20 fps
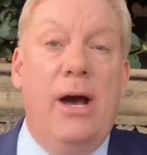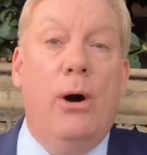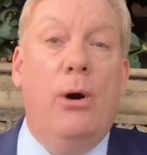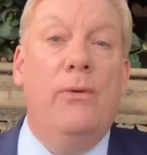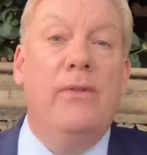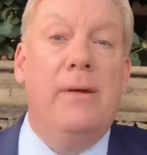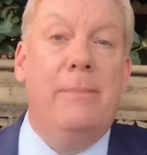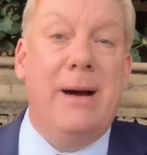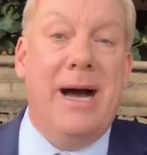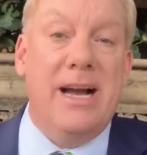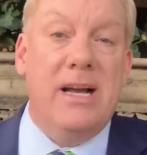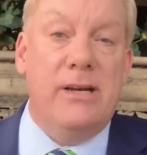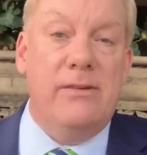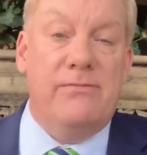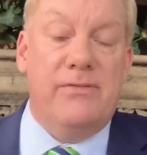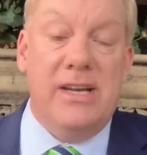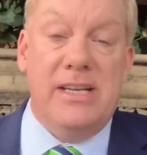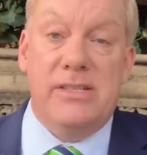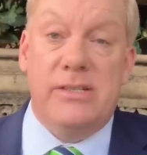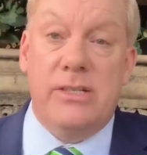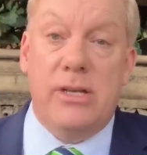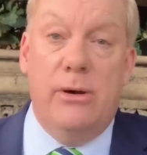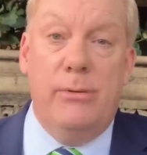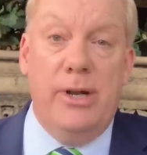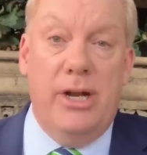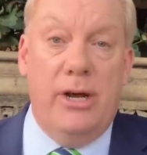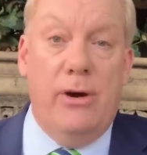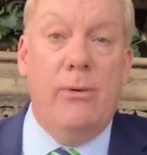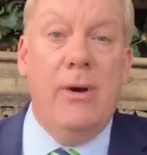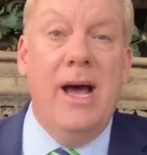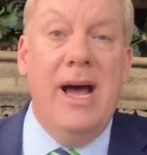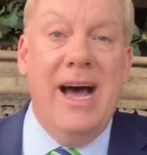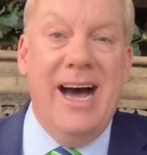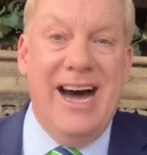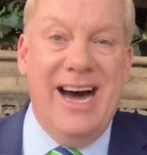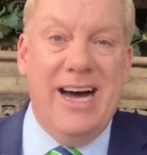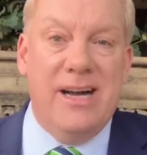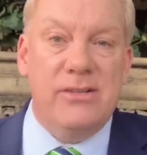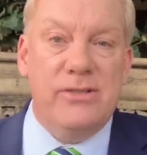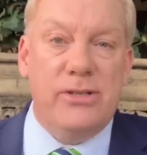on the back of this, so, you know,
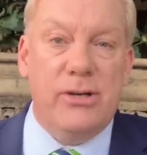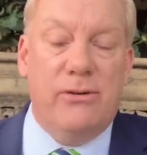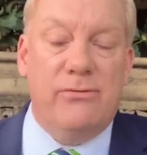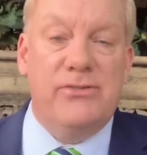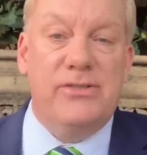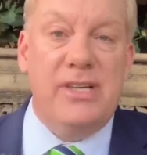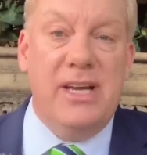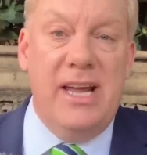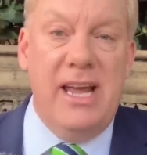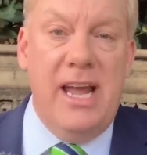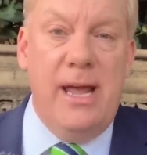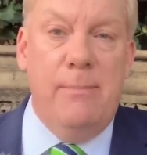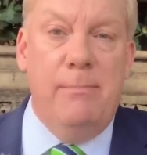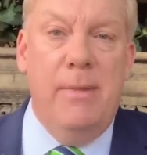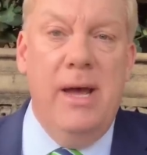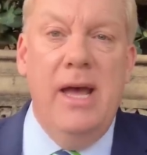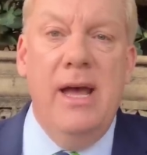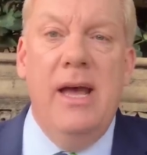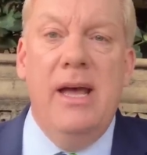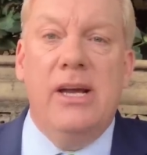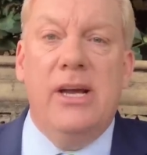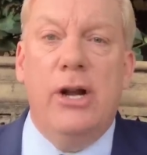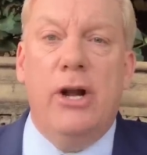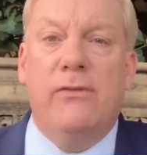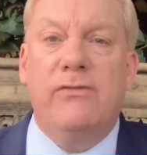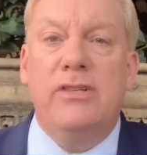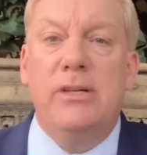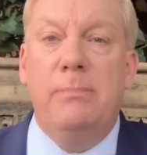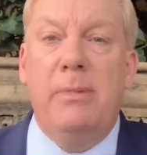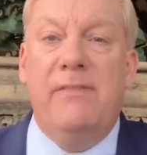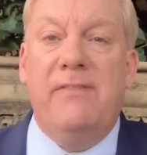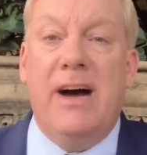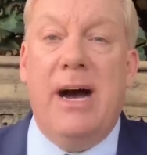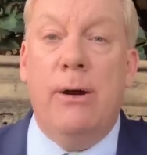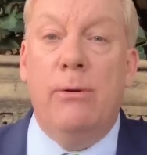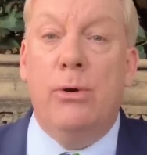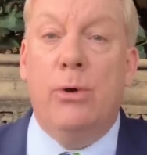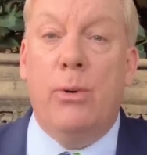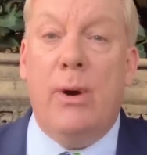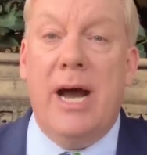hats off to him. Can often be
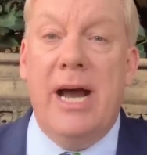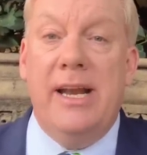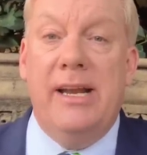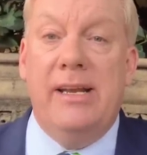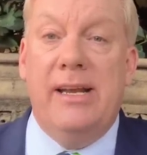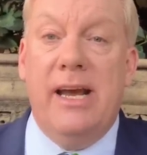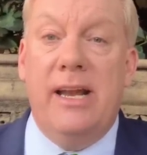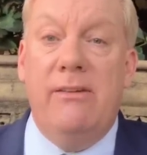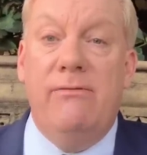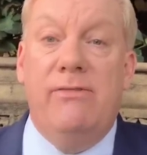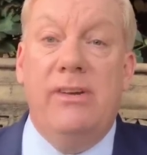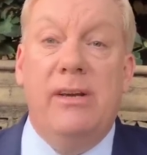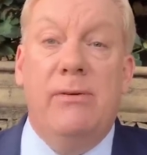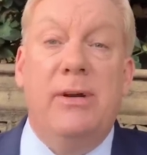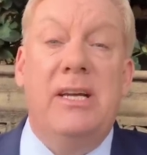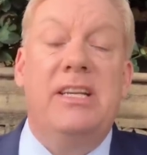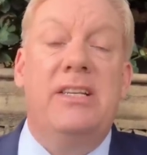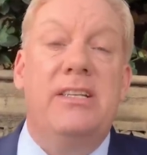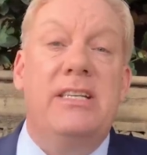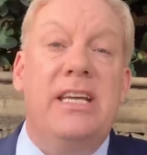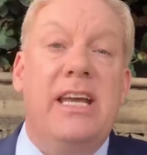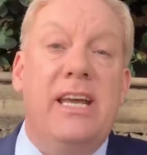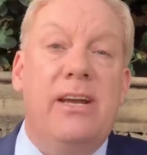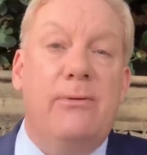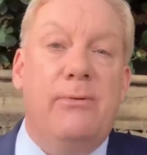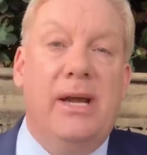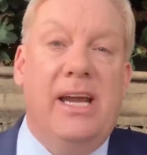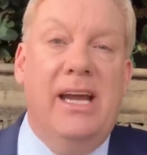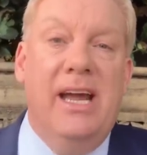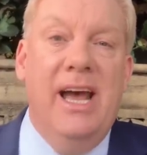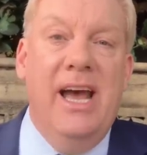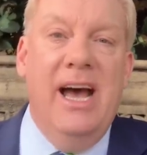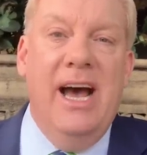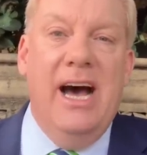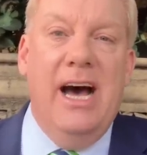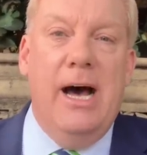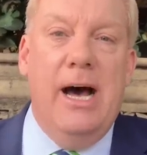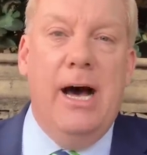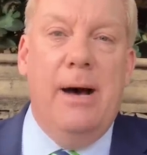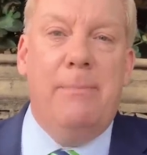found crying and getting very teary
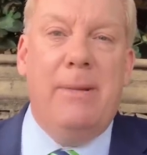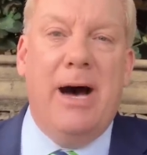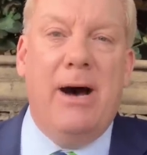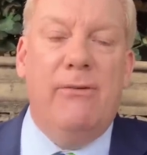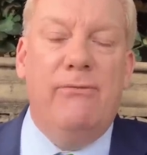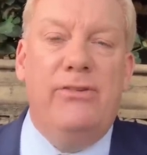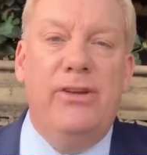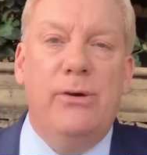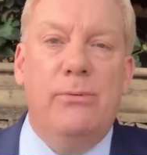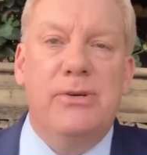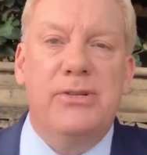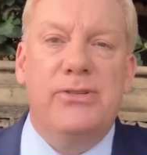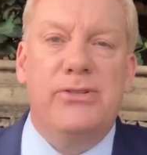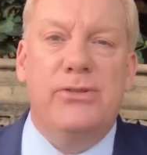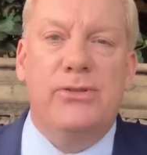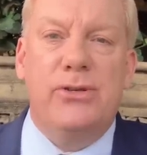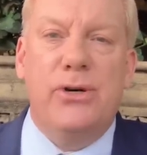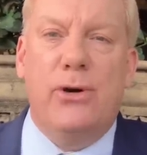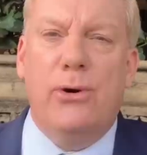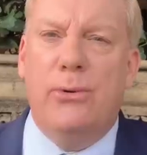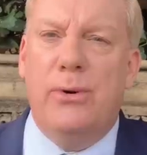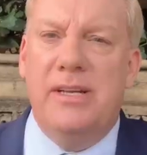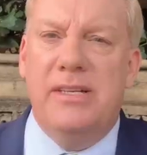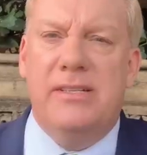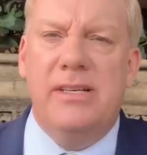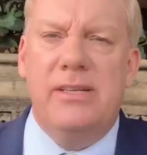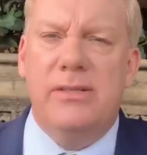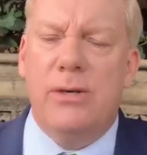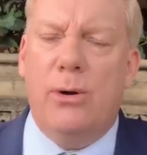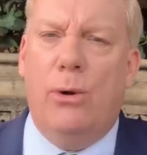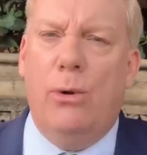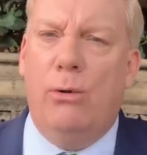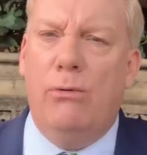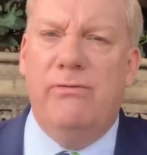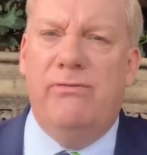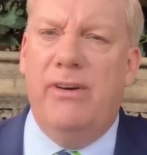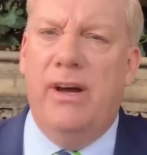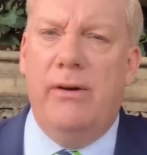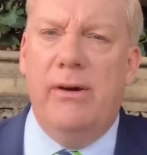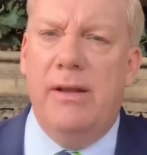uh, about viewers' stories. It's all
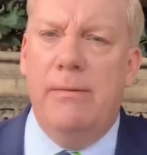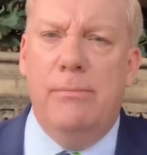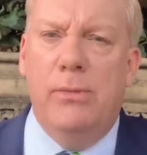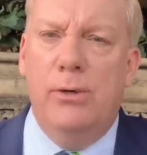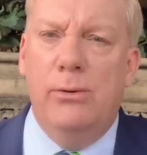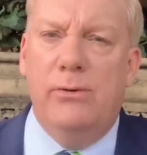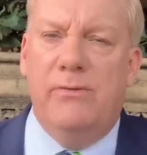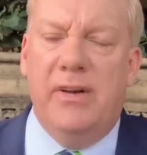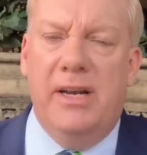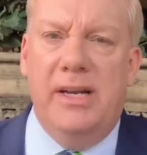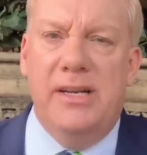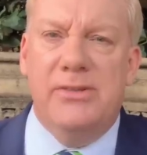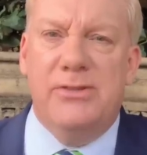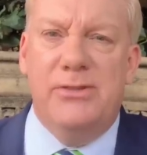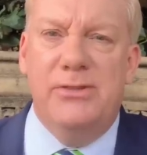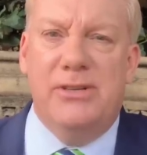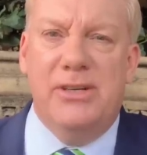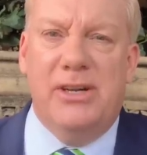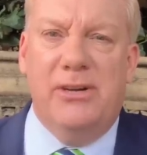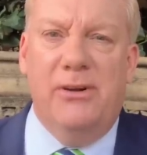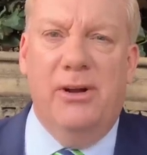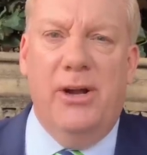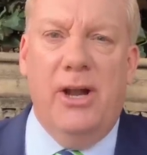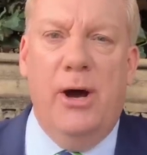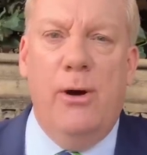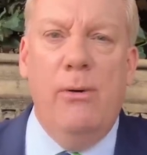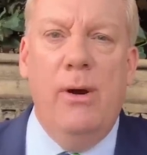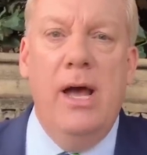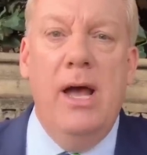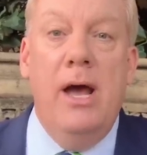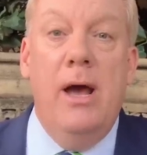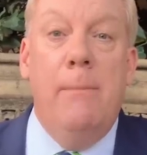very moving, isn't it, you know?